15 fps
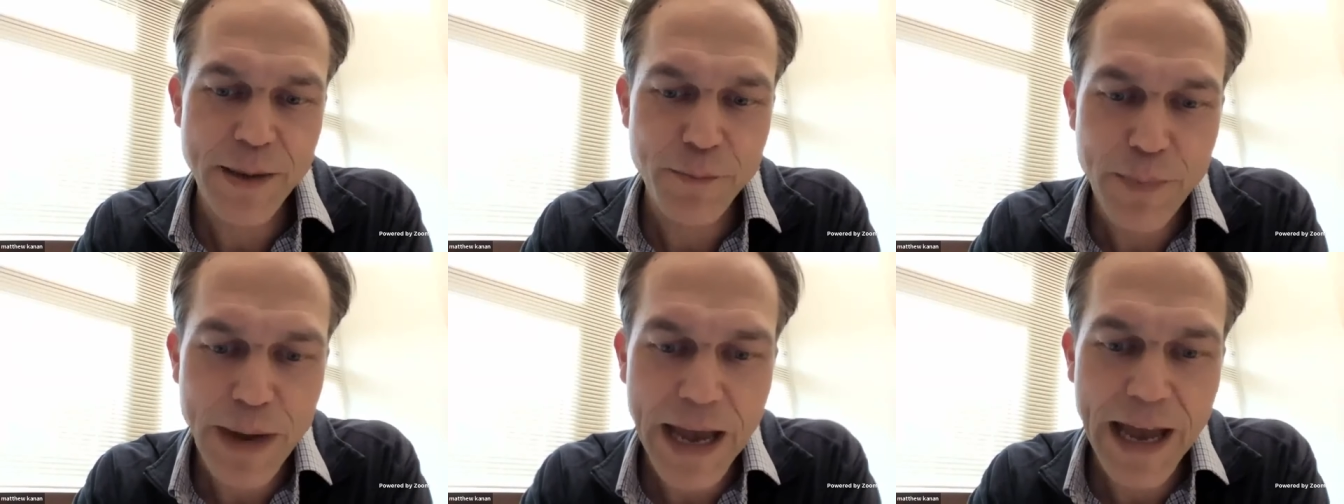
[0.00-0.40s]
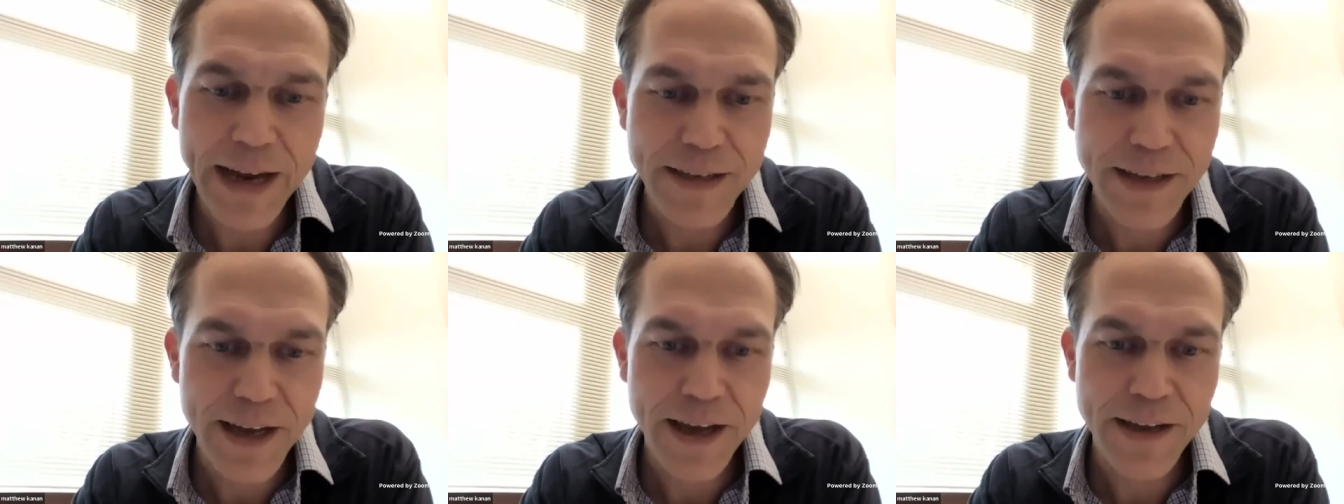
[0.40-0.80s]

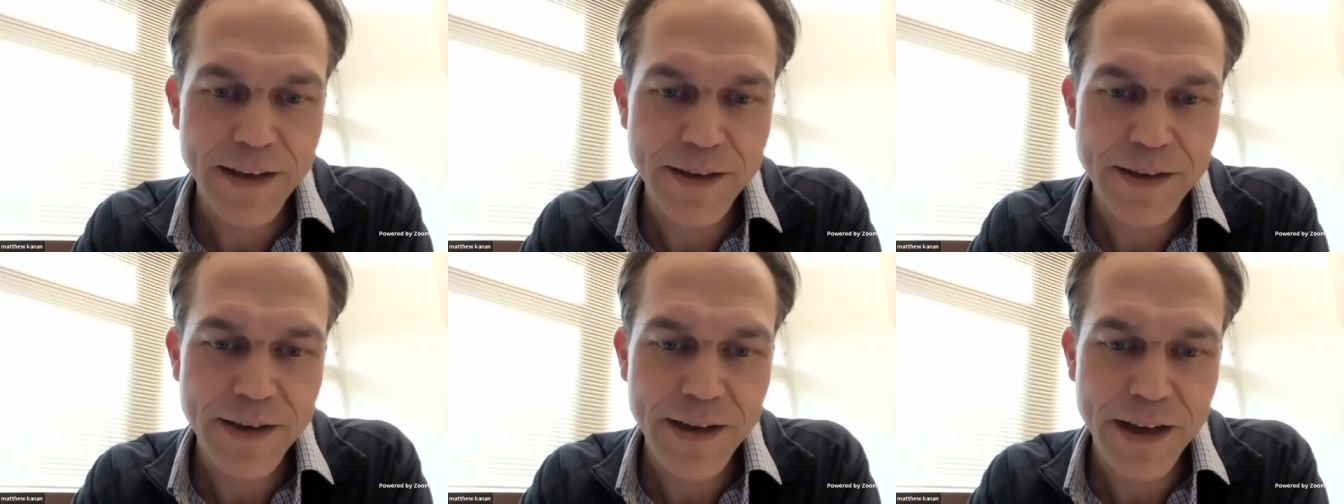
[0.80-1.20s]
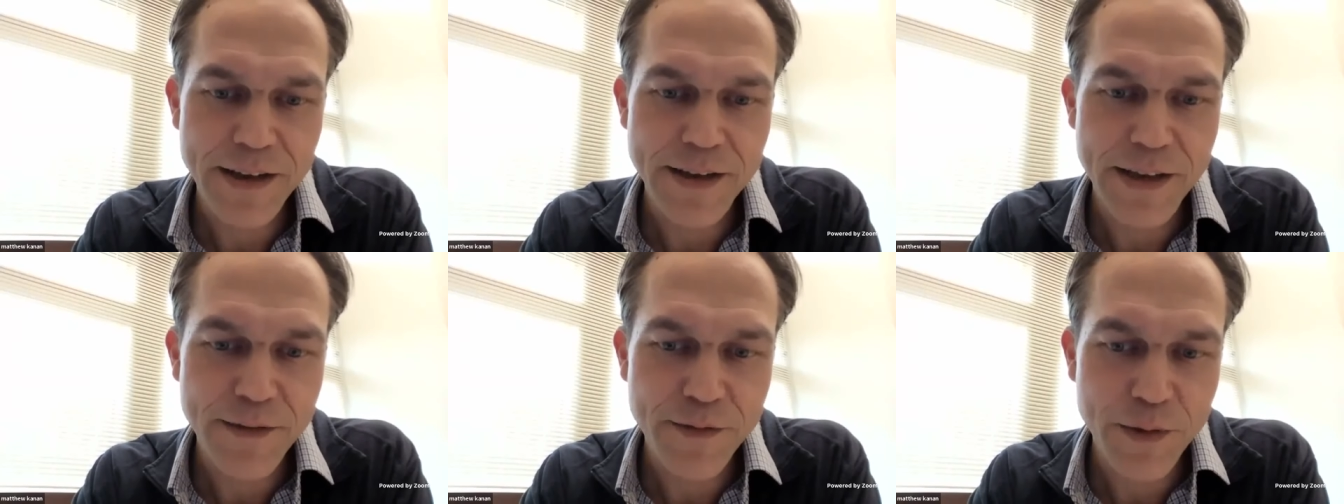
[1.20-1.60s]
impact on
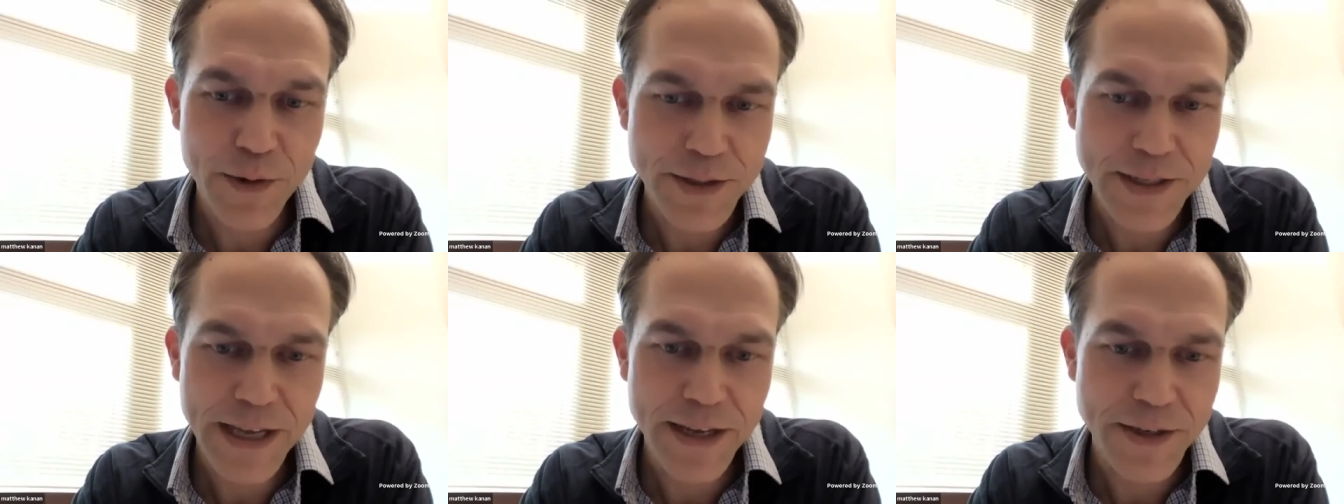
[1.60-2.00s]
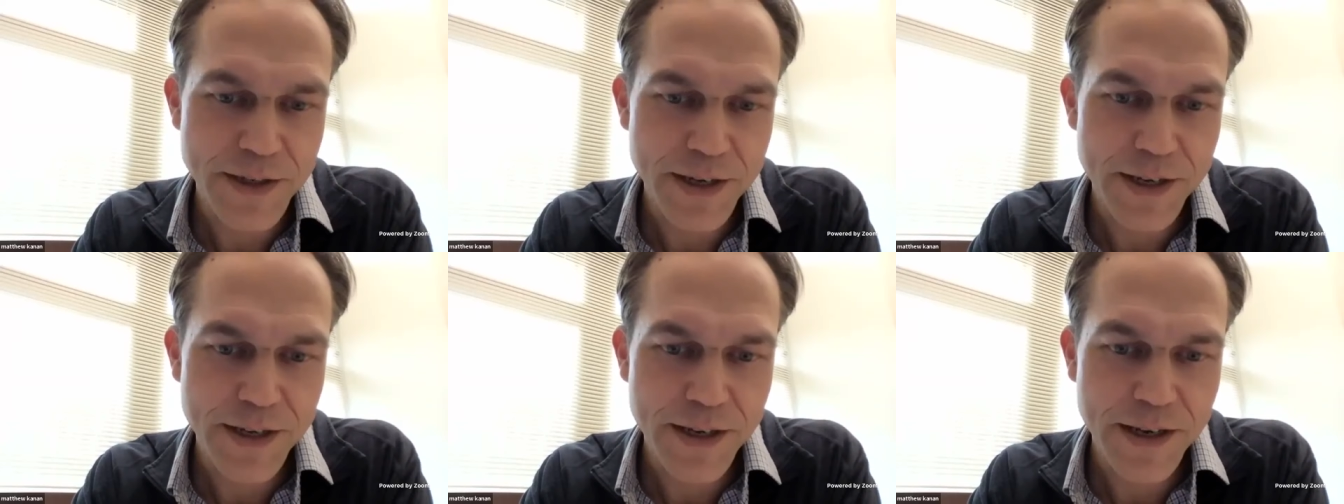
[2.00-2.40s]
on
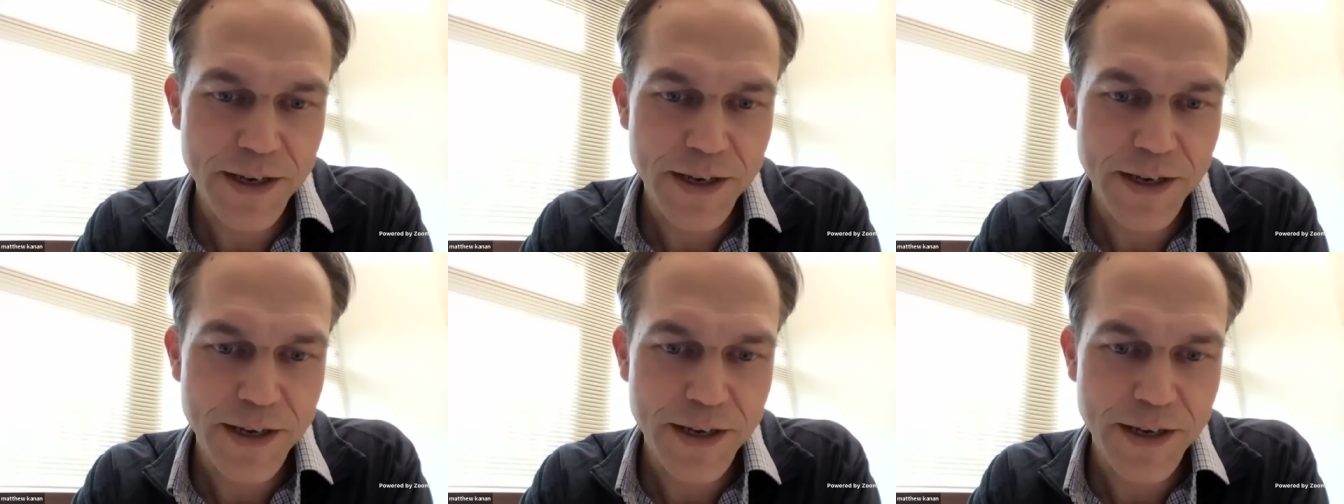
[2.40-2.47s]
deforestation?